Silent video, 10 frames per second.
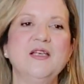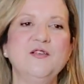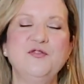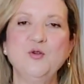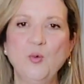
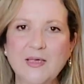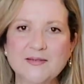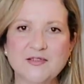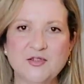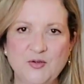if you
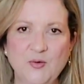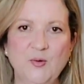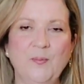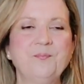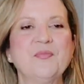want
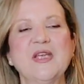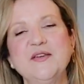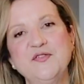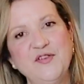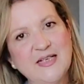to
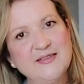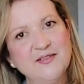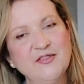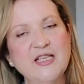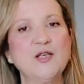
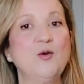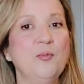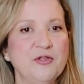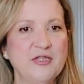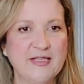effectively
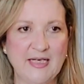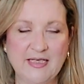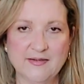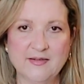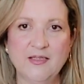
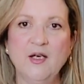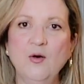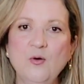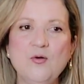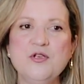communicate
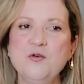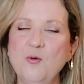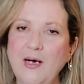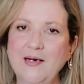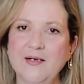who
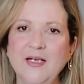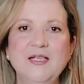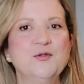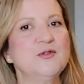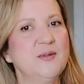you are
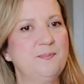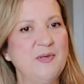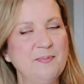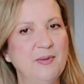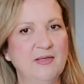to the
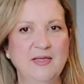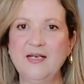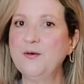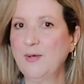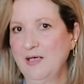people
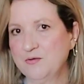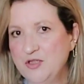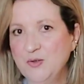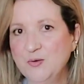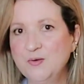around
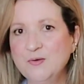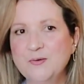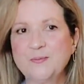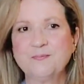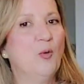you,
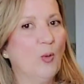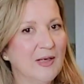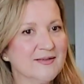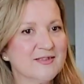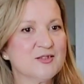
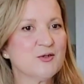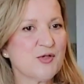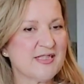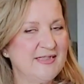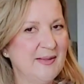want to
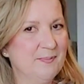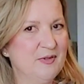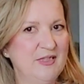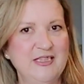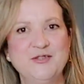step
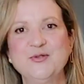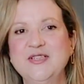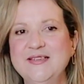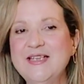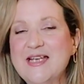into
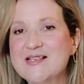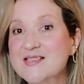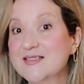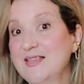the next